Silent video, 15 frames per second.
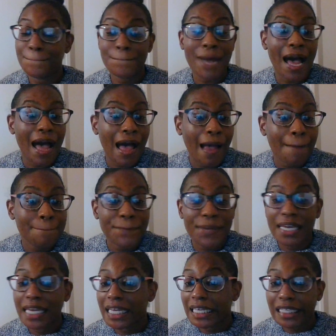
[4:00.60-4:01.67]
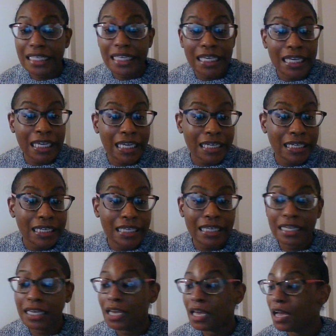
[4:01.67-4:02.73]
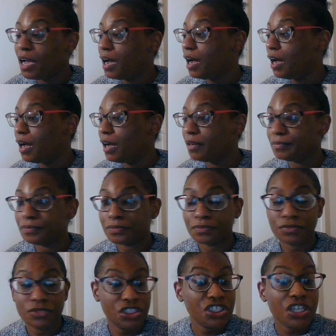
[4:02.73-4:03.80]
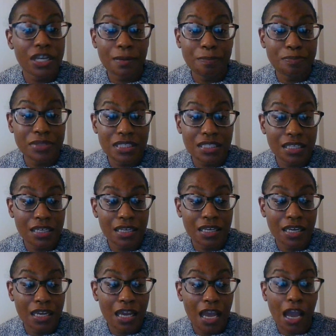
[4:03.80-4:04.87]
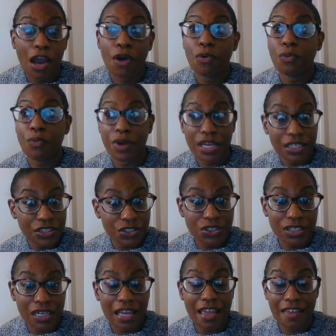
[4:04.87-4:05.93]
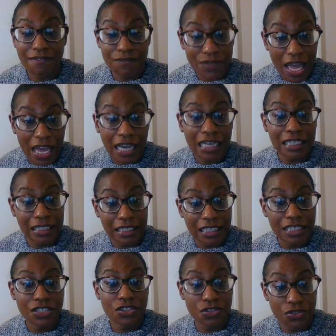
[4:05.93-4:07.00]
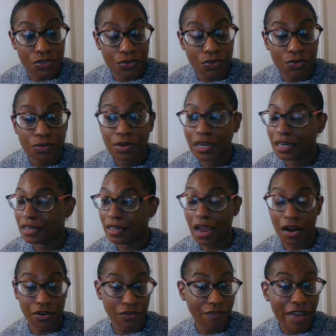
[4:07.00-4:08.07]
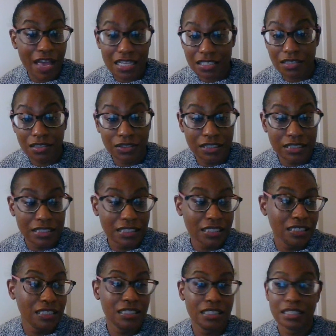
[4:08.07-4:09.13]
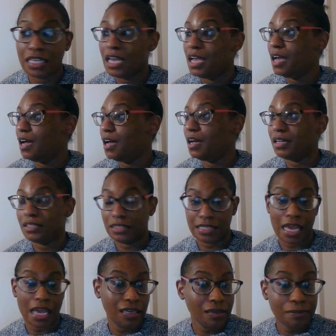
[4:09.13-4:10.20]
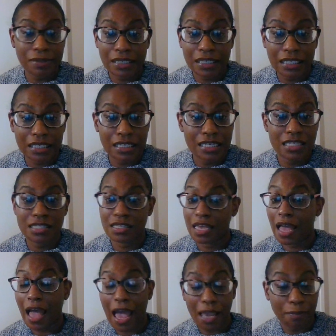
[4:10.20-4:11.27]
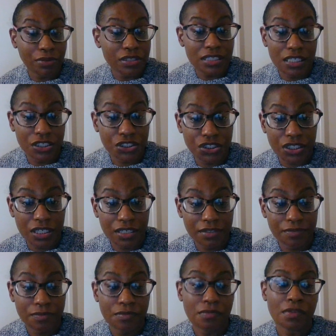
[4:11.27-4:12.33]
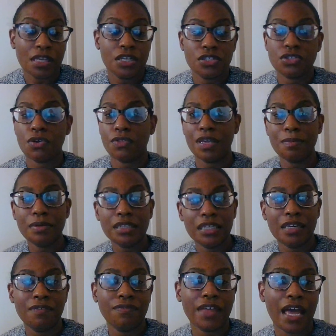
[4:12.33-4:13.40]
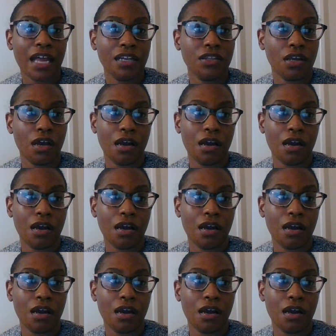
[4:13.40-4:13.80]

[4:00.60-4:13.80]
Pop, candy, chips, which in fact leads to cardiovascular disease, diabetes, hypertension. So they believe that